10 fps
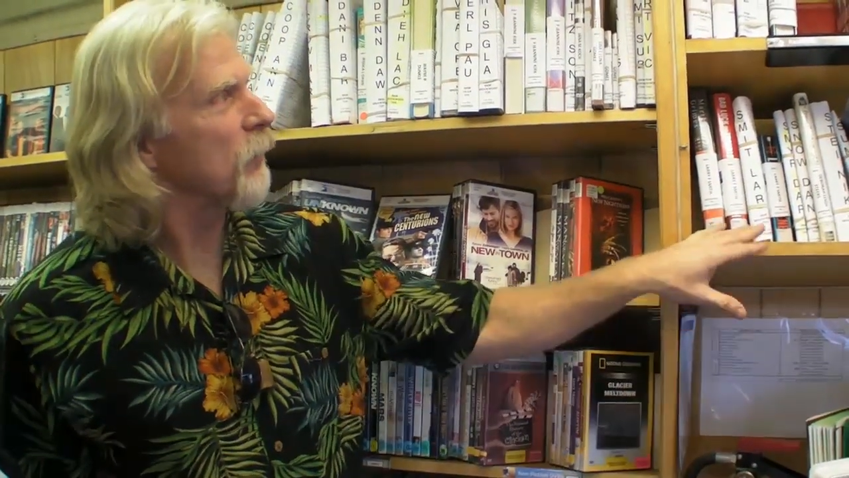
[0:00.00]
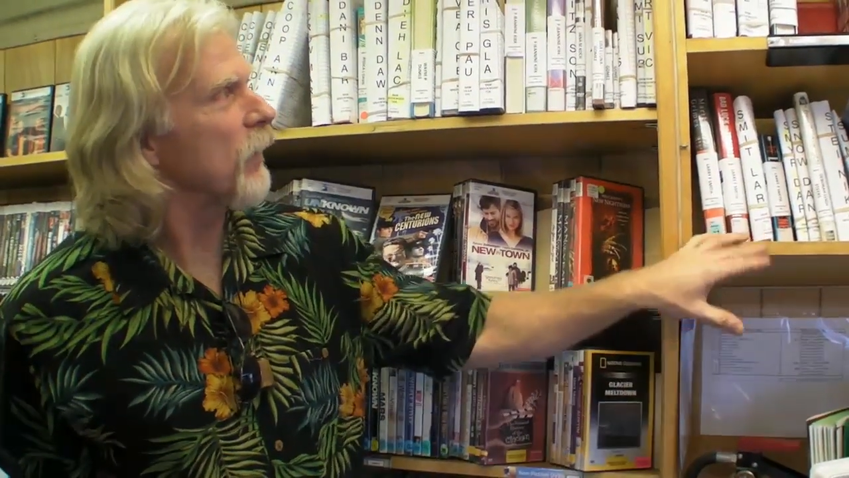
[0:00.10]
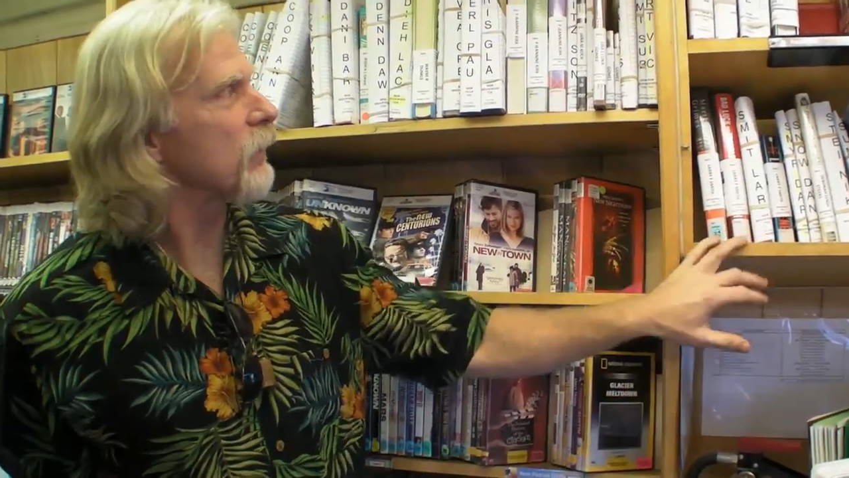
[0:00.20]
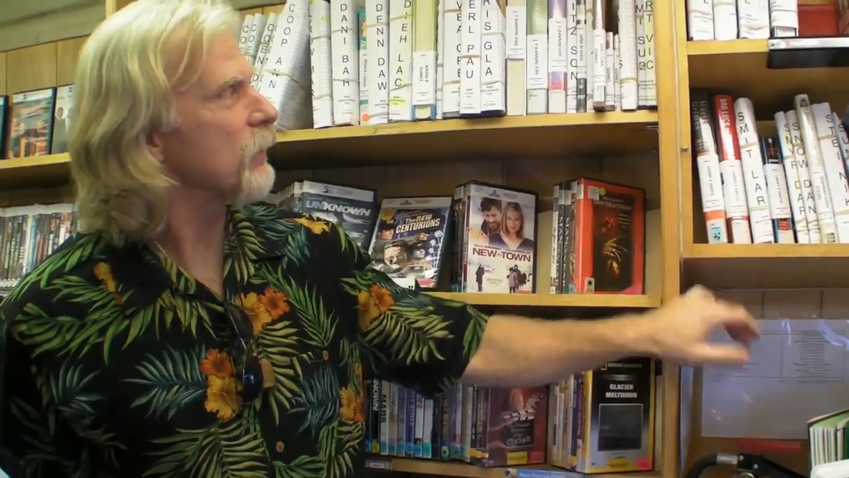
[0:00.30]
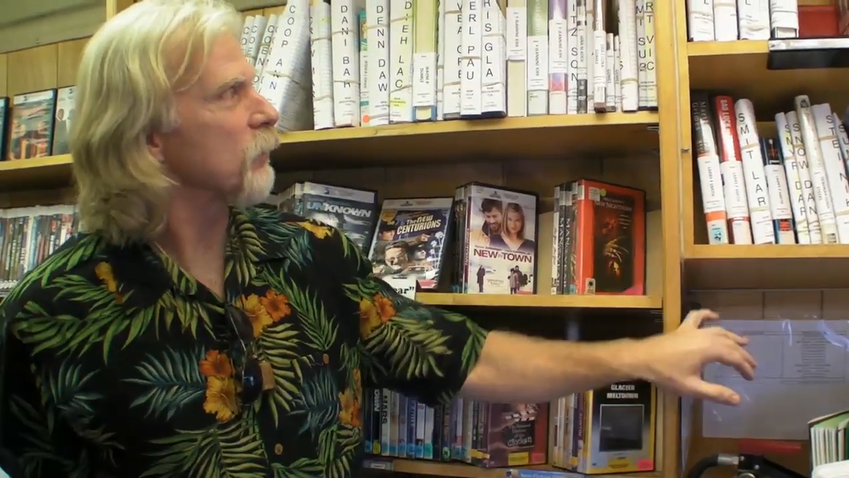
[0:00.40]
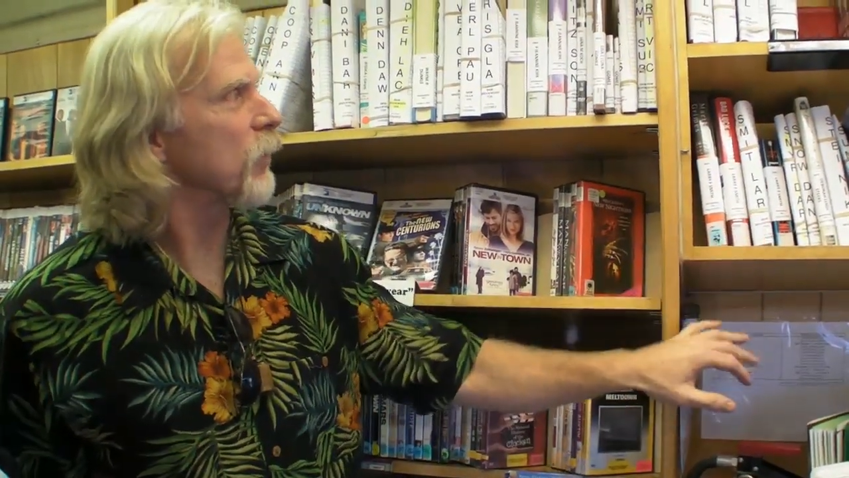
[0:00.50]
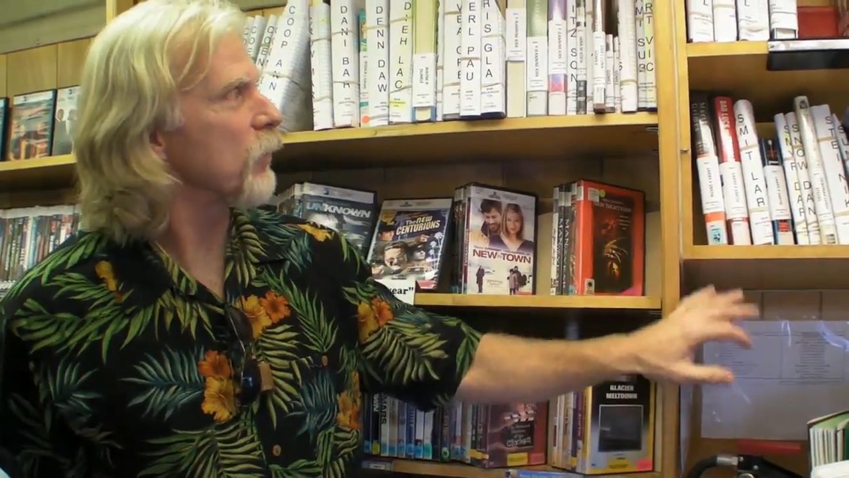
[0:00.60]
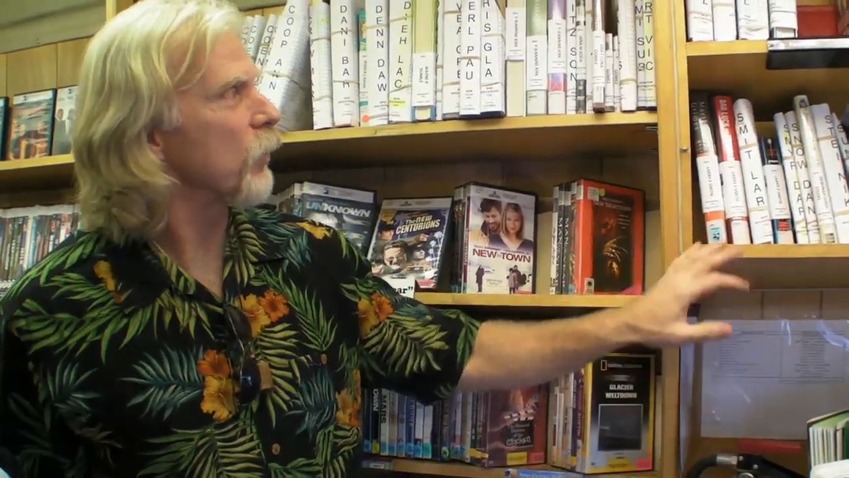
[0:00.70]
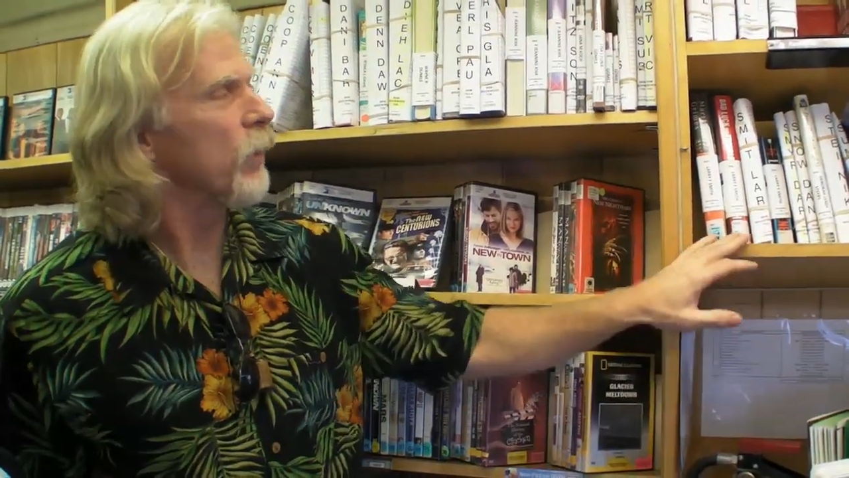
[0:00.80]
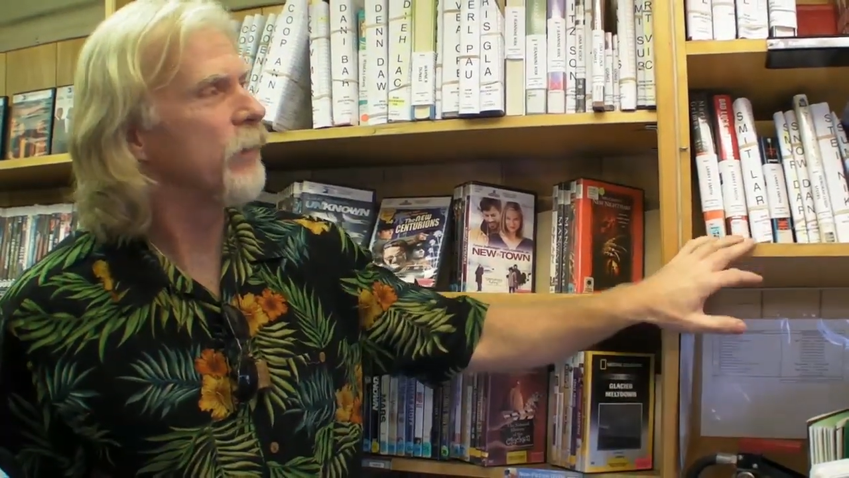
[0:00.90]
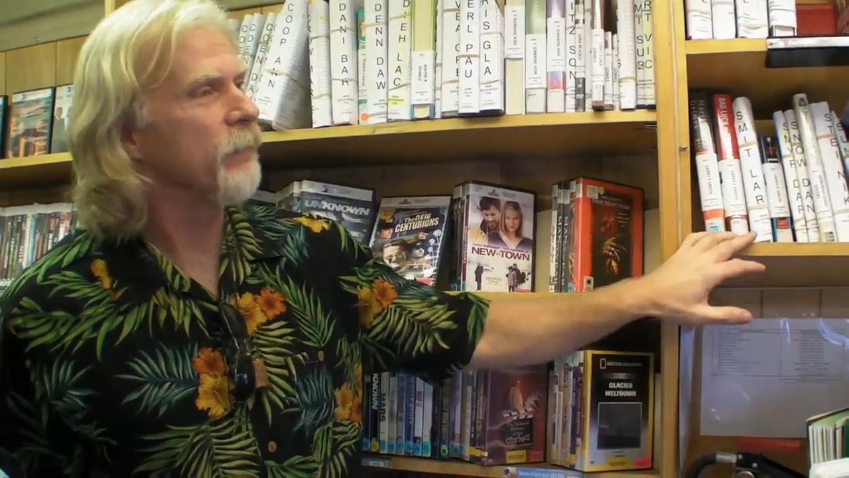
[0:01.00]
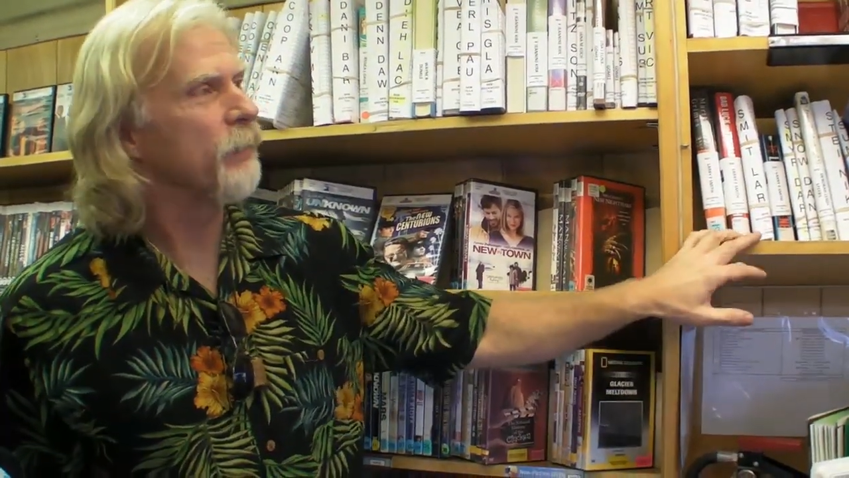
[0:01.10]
come out to Brookwood,